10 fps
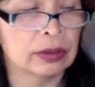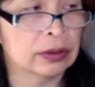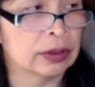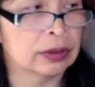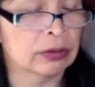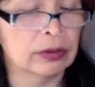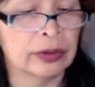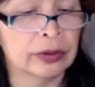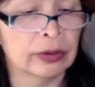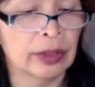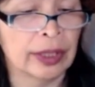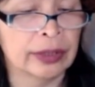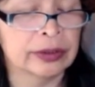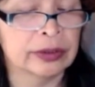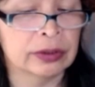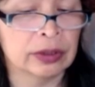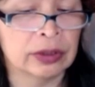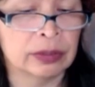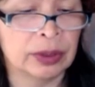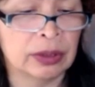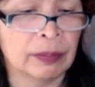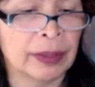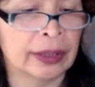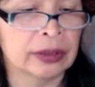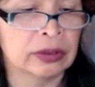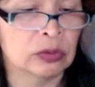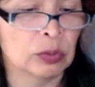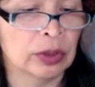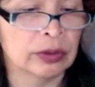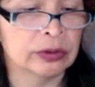That their land is being impacted as well.